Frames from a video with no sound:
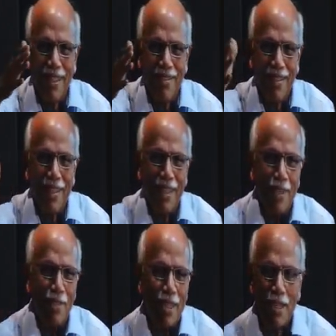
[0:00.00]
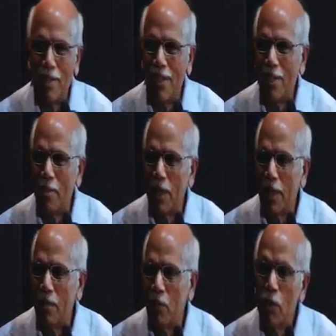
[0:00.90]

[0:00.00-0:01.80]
things in the television, wasting my time.